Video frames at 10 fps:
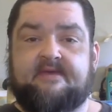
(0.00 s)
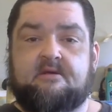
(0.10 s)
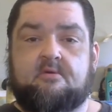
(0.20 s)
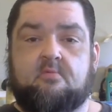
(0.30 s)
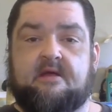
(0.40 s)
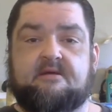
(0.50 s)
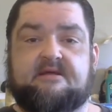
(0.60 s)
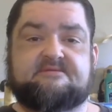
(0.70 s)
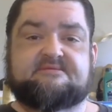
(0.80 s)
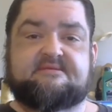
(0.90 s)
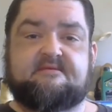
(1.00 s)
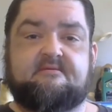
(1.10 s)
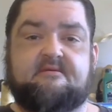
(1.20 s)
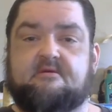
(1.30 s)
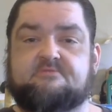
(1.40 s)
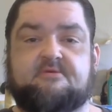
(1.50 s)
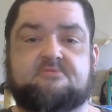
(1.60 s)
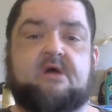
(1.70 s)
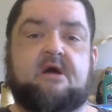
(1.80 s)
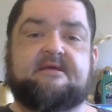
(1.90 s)
where they're
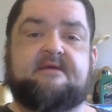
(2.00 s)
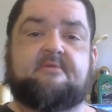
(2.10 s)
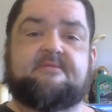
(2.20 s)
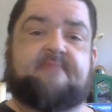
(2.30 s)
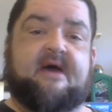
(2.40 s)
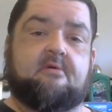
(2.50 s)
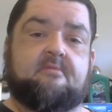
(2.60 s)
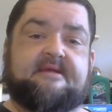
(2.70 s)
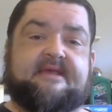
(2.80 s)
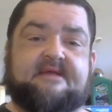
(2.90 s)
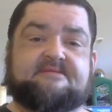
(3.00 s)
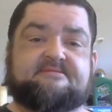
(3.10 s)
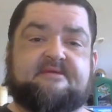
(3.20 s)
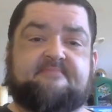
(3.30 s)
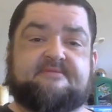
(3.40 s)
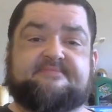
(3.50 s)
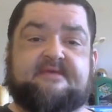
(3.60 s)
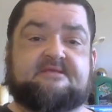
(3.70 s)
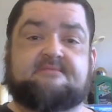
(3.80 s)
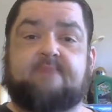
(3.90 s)
talking about the power mechanically, but
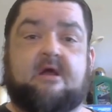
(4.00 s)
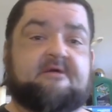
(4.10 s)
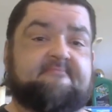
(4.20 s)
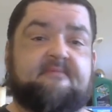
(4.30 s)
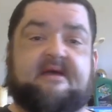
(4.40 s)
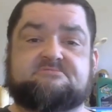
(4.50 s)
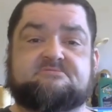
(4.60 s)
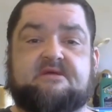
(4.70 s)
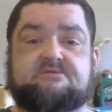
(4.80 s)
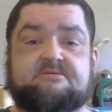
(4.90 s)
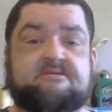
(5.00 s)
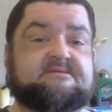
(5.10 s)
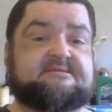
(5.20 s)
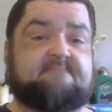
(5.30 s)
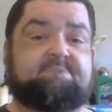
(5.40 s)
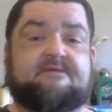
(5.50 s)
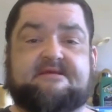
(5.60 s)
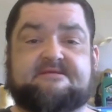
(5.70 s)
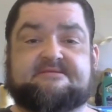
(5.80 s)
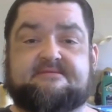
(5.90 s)
the spark of imagination simply
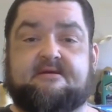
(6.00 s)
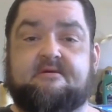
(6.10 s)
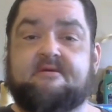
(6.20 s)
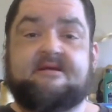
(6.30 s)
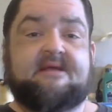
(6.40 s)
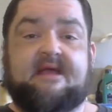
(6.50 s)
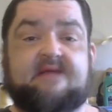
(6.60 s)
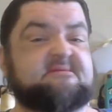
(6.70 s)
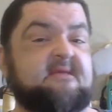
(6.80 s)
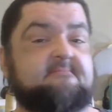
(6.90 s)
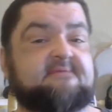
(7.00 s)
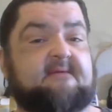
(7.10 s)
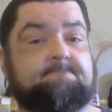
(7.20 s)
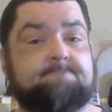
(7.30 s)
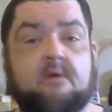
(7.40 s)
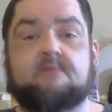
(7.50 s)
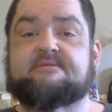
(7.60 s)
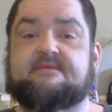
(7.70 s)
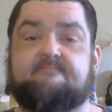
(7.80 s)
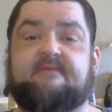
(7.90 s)
isn't there. And it seems like
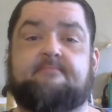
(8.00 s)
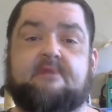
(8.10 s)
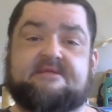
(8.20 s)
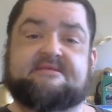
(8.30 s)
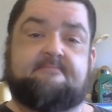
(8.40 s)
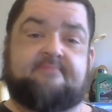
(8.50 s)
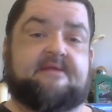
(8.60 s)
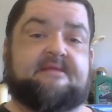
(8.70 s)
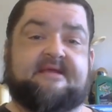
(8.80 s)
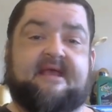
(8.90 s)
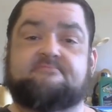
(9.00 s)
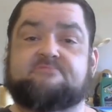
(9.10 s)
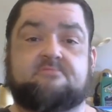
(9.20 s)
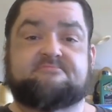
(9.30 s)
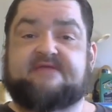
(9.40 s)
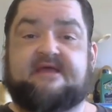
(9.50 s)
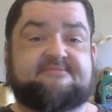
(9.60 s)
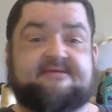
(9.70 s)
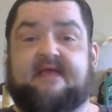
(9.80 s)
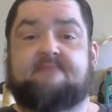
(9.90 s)
most of the people I see playing that game don't take
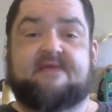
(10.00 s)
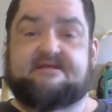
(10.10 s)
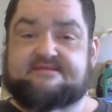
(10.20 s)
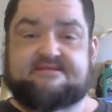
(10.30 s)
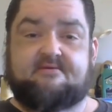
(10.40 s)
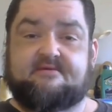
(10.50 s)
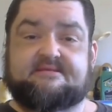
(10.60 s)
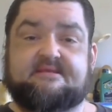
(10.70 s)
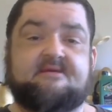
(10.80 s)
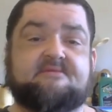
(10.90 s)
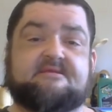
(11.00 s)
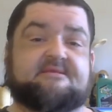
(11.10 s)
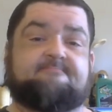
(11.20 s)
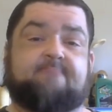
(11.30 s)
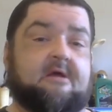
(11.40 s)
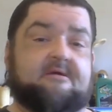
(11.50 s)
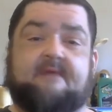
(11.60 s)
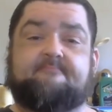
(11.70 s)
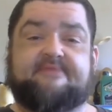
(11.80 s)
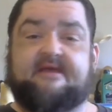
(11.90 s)
the game that serious to spark
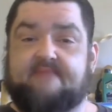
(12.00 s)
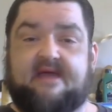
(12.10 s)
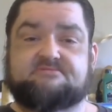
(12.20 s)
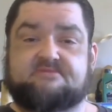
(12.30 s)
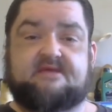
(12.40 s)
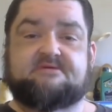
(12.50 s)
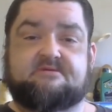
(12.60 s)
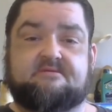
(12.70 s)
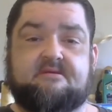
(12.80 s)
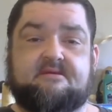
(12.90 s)
up the imagination.